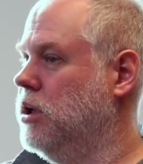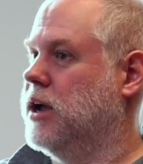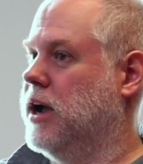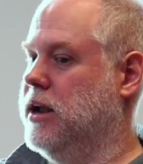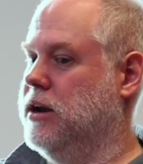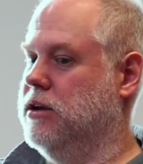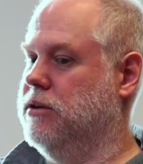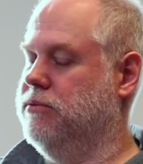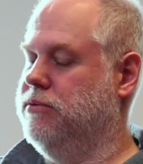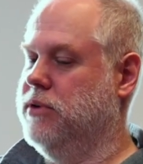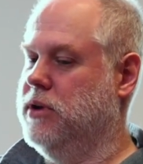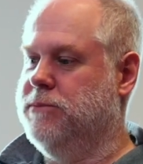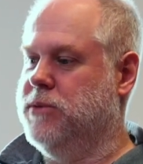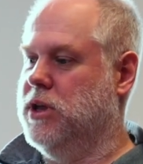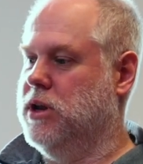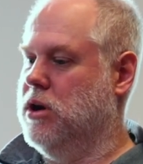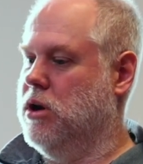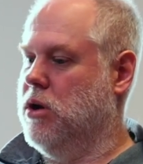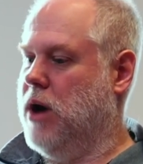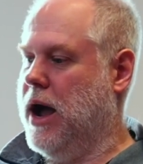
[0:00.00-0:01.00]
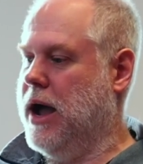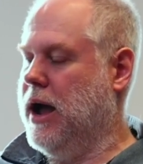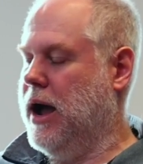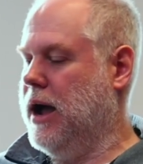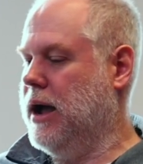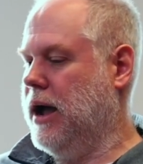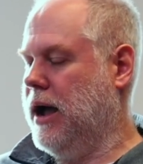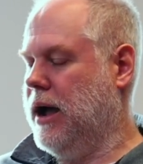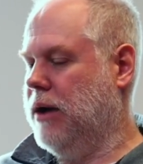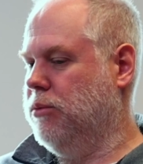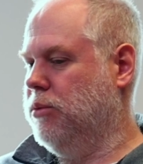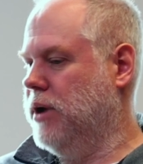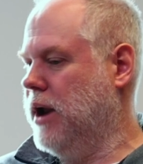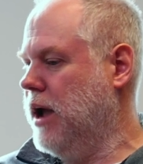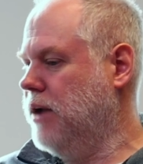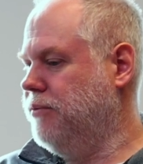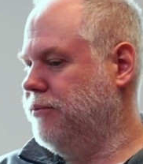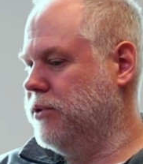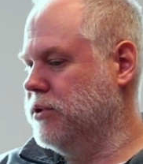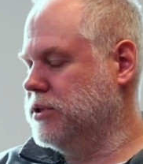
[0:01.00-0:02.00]
Kind of, I when
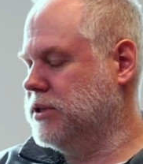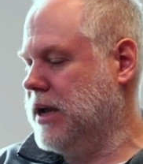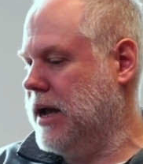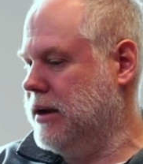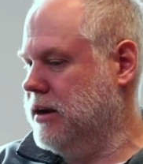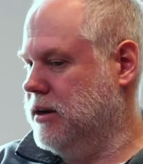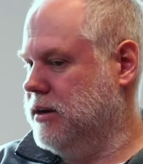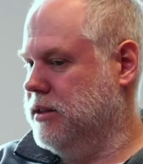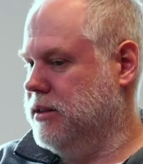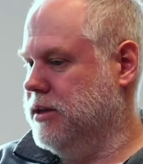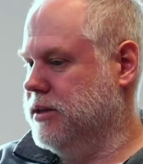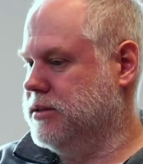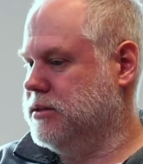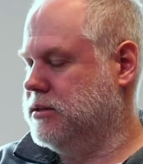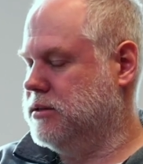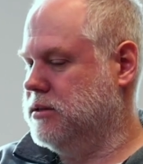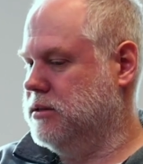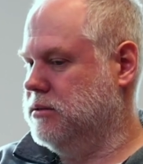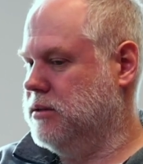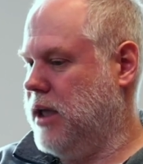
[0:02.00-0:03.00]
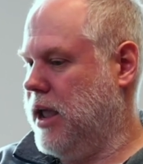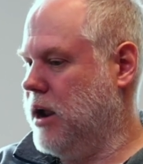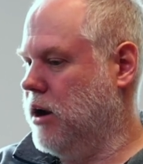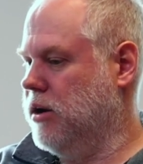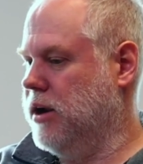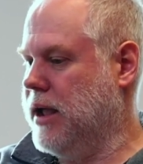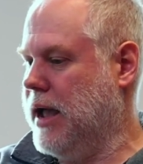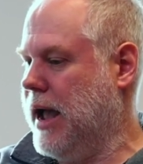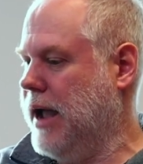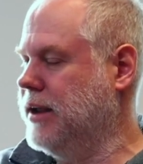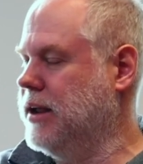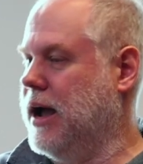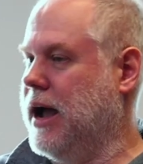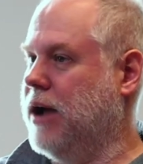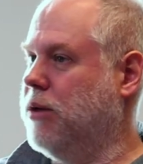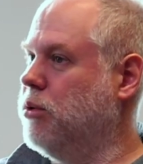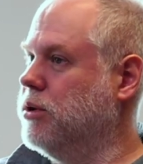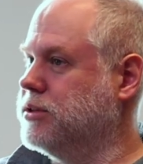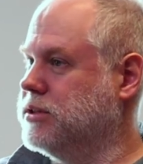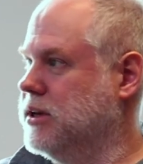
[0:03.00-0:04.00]
I first got into this area,
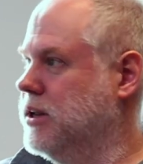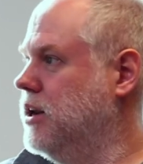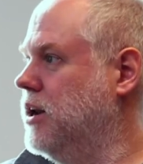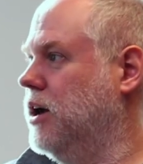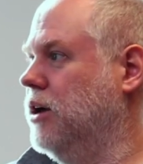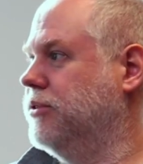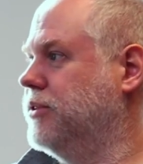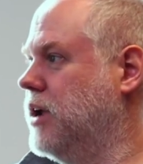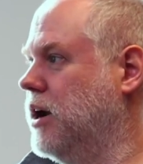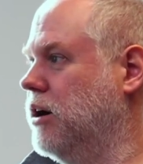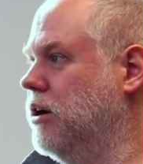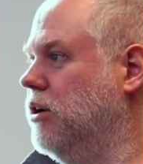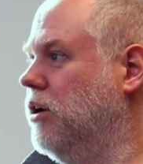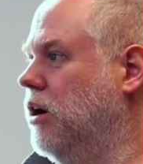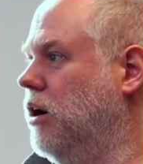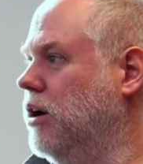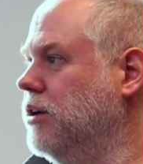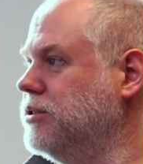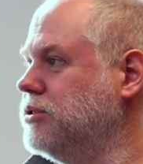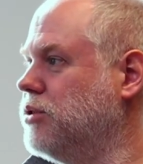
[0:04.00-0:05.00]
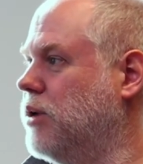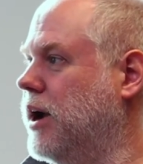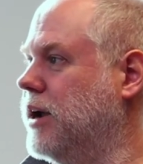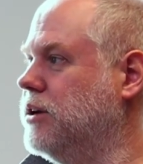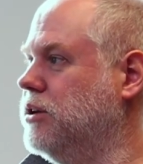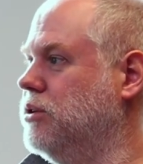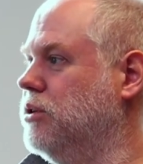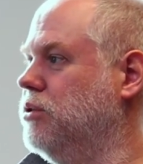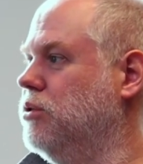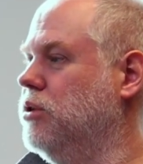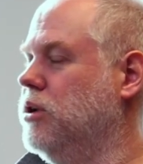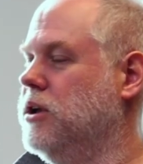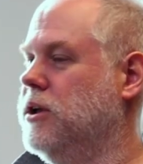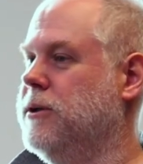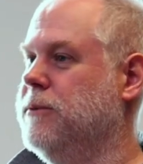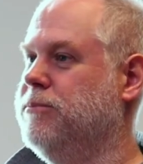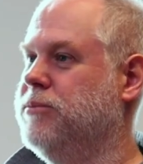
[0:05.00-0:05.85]
I wasn't in healthcare at all, so I knew,